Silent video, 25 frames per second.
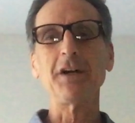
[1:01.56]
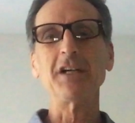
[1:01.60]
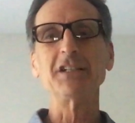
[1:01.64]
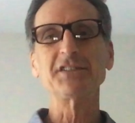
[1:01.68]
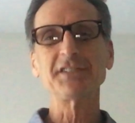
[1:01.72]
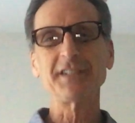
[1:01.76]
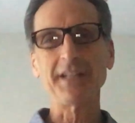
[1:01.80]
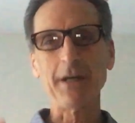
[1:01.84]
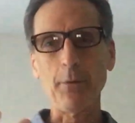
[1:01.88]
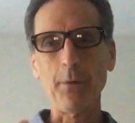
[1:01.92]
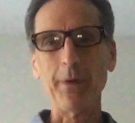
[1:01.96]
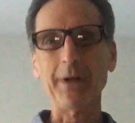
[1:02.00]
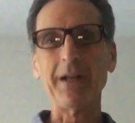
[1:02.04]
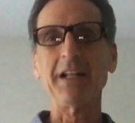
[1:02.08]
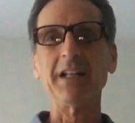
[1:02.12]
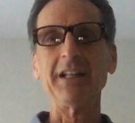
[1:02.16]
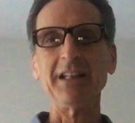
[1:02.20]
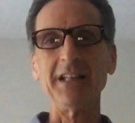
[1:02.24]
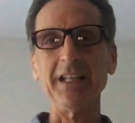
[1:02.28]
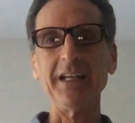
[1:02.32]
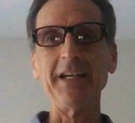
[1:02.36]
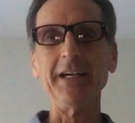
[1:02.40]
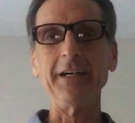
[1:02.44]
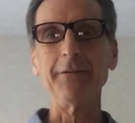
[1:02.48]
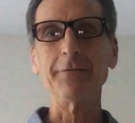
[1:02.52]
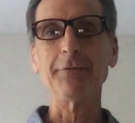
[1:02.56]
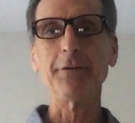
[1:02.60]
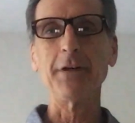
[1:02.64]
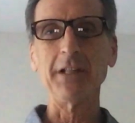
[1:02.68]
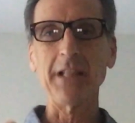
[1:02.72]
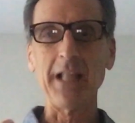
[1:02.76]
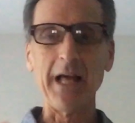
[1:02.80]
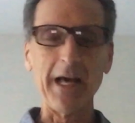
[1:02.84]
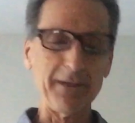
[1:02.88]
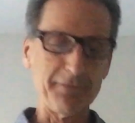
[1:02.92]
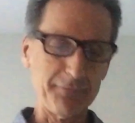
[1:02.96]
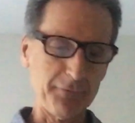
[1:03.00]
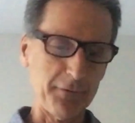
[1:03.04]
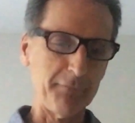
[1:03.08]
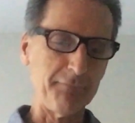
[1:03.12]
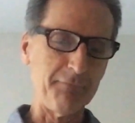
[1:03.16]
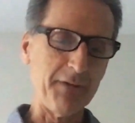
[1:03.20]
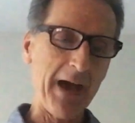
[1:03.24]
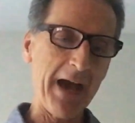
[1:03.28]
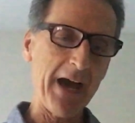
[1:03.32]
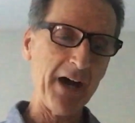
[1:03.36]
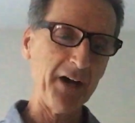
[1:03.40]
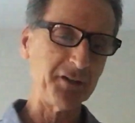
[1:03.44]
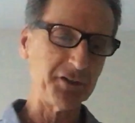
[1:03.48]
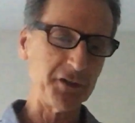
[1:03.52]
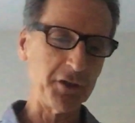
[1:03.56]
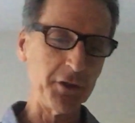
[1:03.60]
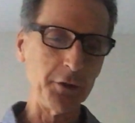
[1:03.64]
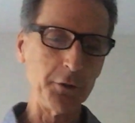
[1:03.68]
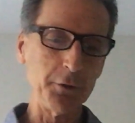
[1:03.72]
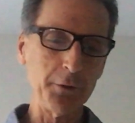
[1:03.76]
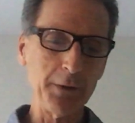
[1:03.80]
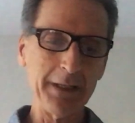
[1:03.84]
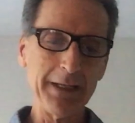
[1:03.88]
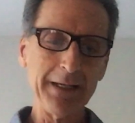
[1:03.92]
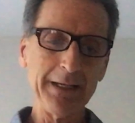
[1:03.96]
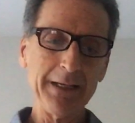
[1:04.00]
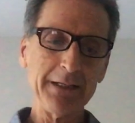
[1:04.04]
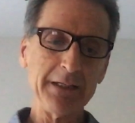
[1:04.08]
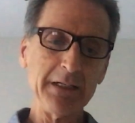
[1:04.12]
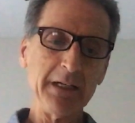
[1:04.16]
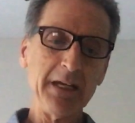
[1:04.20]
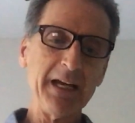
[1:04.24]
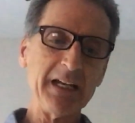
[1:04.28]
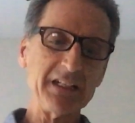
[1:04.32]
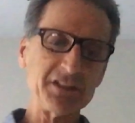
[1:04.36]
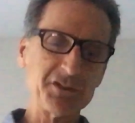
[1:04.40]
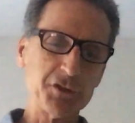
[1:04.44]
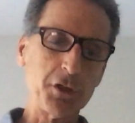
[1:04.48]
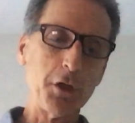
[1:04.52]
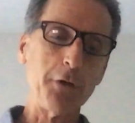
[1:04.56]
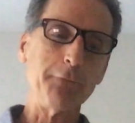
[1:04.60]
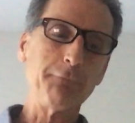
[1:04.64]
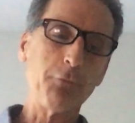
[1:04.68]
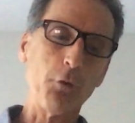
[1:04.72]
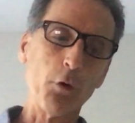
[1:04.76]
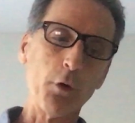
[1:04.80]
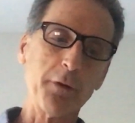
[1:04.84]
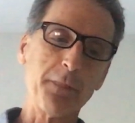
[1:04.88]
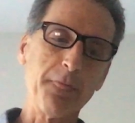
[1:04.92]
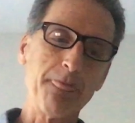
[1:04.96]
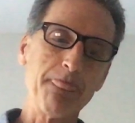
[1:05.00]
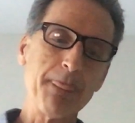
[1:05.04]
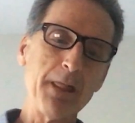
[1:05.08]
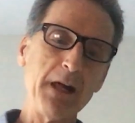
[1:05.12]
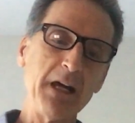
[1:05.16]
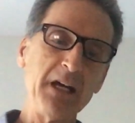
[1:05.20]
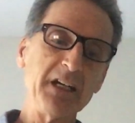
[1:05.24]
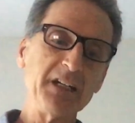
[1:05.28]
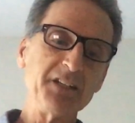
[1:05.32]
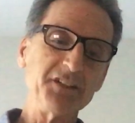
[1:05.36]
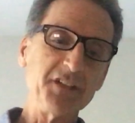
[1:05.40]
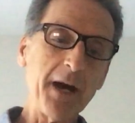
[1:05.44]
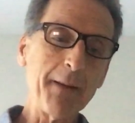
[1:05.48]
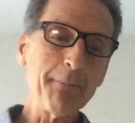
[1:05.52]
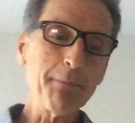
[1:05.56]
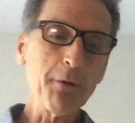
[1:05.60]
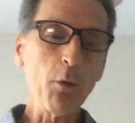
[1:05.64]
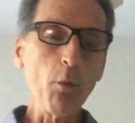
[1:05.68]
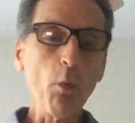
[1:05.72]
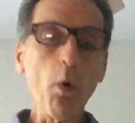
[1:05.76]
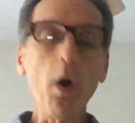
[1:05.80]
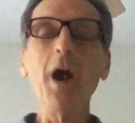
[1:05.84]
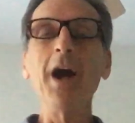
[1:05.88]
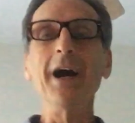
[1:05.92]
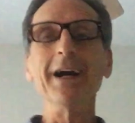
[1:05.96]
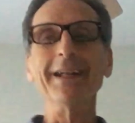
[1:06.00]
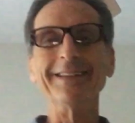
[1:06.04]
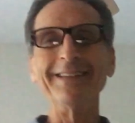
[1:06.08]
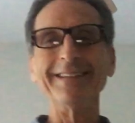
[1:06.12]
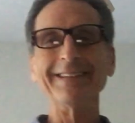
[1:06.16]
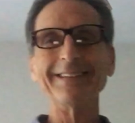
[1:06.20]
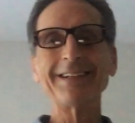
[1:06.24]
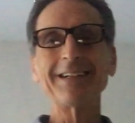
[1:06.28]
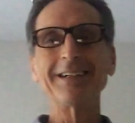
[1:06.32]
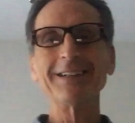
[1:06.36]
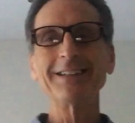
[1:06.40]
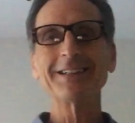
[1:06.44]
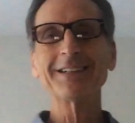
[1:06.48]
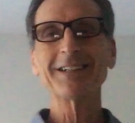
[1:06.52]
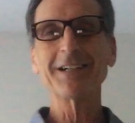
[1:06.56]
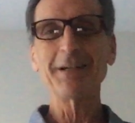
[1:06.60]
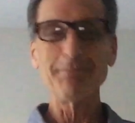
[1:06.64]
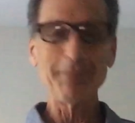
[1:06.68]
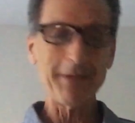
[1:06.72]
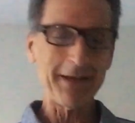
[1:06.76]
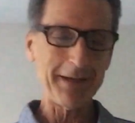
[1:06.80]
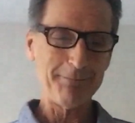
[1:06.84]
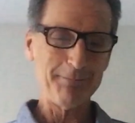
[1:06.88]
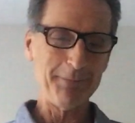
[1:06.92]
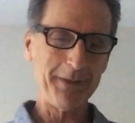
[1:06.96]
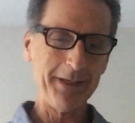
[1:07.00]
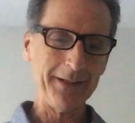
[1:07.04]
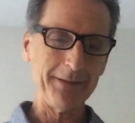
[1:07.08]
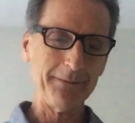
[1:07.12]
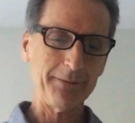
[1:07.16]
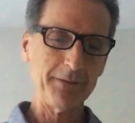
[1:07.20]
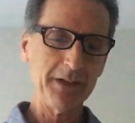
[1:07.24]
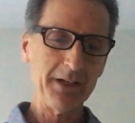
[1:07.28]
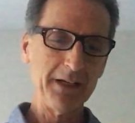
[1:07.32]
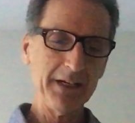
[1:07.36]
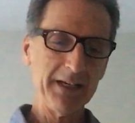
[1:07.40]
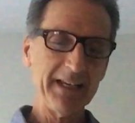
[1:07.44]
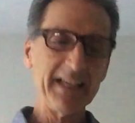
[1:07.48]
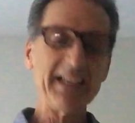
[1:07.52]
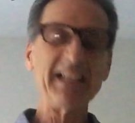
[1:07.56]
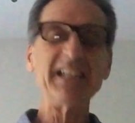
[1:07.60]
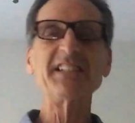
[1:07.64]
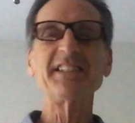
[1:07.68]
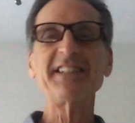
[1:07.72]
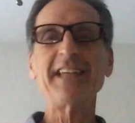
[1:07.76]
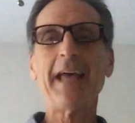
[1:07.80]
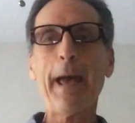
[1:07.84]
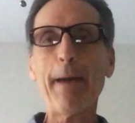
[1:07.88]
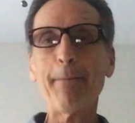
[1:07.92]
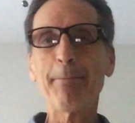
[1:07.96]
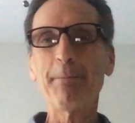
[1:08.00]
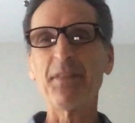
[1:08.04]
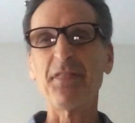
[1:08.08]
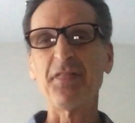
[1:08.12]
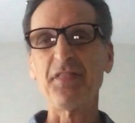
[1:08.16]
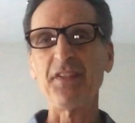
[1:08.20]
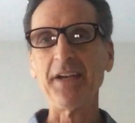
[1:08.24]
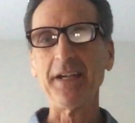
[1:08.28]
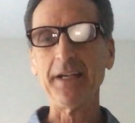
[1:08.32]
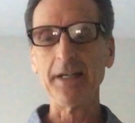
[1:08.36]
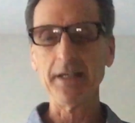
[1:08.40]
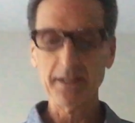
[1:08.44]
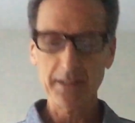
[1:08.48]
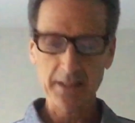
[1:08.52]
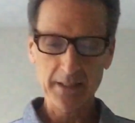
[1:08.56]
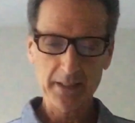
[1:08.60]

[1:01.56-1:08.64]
us that want to live a life of value and so forth. Number one commitment is empathy.